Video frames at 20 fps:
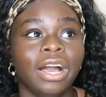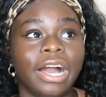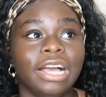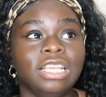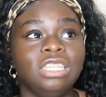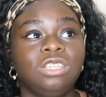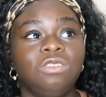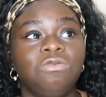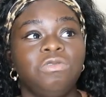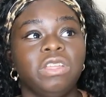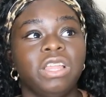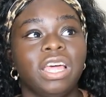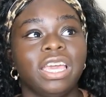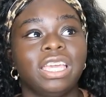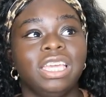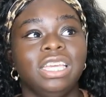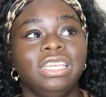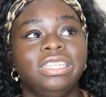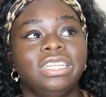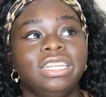I just feel
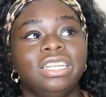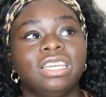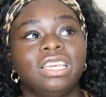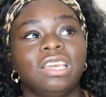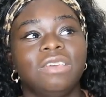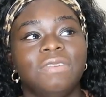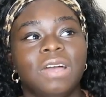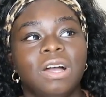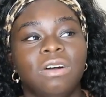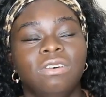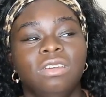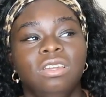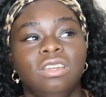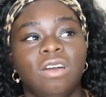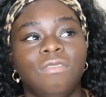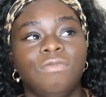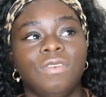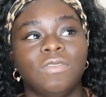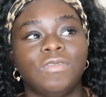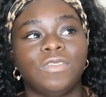like he didn't give out
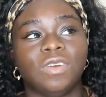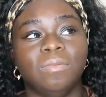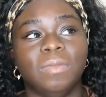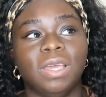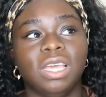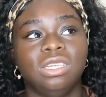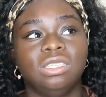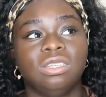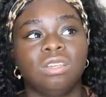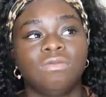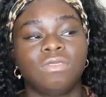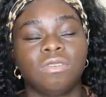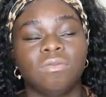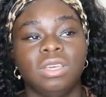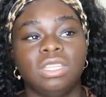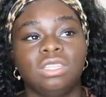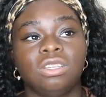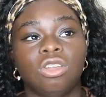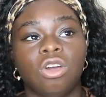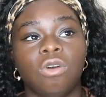enough information for
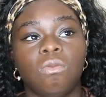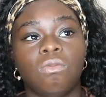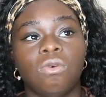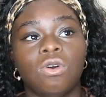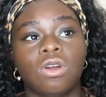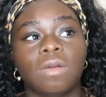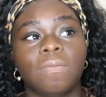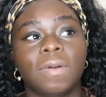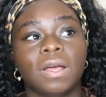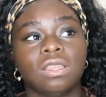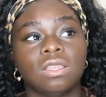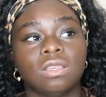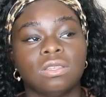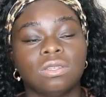me to know more about